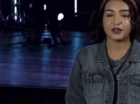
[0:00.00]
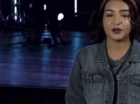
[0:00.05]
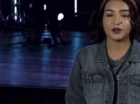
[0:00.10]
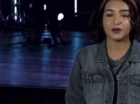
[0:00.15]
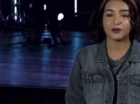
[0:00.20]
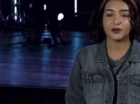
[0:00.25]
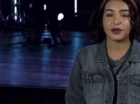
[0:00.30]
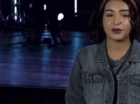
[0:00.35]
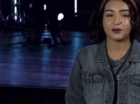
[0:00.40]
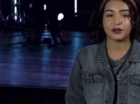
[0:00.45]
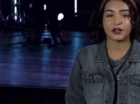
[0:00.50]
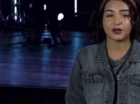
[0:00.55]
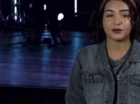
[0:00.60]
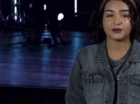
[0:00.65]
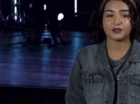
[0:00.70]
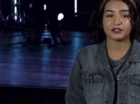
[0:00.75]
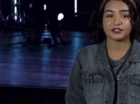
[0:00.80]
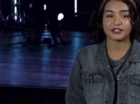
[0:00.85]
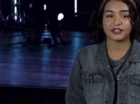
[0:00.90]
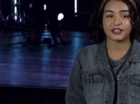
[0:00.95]
maybe I'm
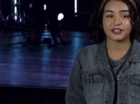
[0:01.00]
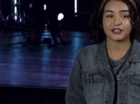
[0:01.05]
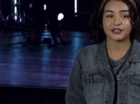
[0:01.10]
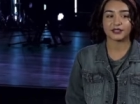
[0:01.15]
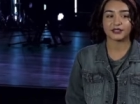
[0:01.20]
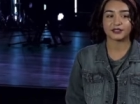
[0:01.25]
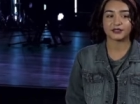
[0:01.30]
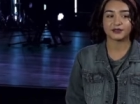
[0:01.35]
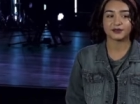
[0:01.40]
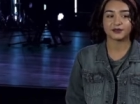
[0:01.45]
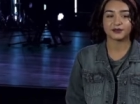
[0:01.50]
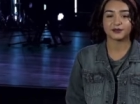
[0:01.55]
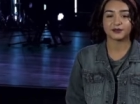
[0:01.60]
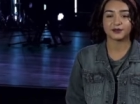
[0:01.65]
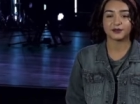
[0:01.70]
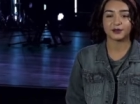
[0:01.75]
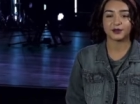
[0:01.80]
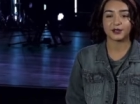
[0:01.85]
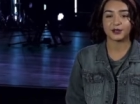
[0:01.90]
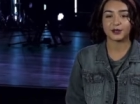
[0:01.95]
just, like,
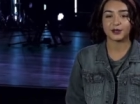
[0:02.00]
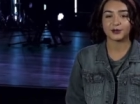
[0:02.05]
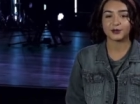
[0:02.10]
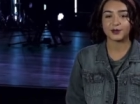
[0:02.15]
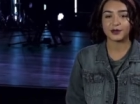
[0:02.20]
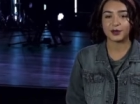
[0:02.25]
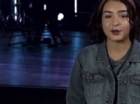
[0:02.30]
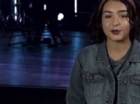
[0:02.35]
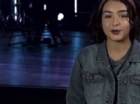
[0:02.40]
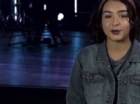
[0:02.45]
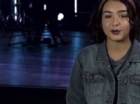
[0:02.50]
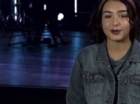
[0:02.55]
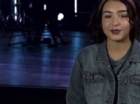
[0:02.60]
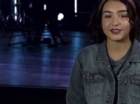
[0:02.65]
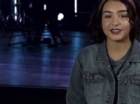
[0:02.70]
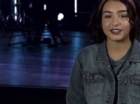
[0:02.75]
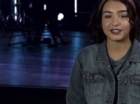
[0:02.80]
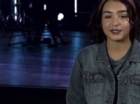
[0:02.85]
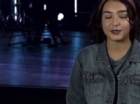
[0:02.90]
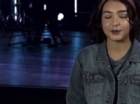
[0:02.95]
one of those people in,
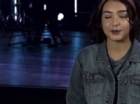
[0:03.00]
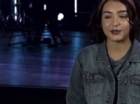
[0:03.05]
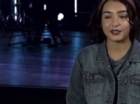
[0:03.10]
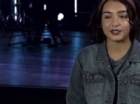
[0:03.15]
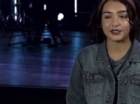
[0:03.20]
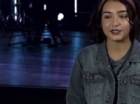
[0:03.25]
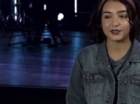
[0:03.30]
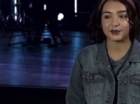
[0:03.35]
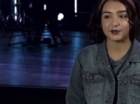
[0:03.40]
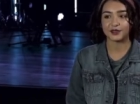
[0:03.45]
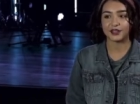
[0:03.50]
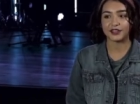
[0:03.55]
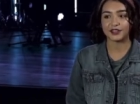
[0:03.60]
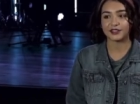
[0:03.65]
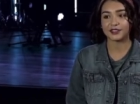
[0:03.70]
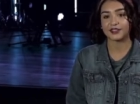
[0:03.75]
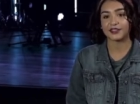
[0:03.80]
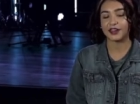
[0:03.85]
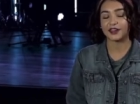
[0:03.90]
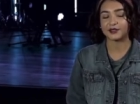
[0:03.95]
like, the midst of, like,
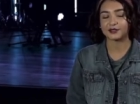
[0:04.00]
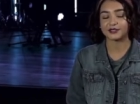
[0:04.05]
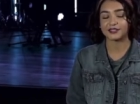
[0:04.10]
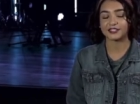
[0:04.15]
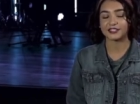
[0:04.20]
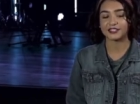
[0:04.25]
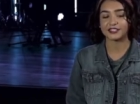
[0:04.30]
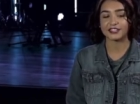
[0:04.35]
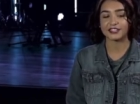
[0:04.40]
thousands.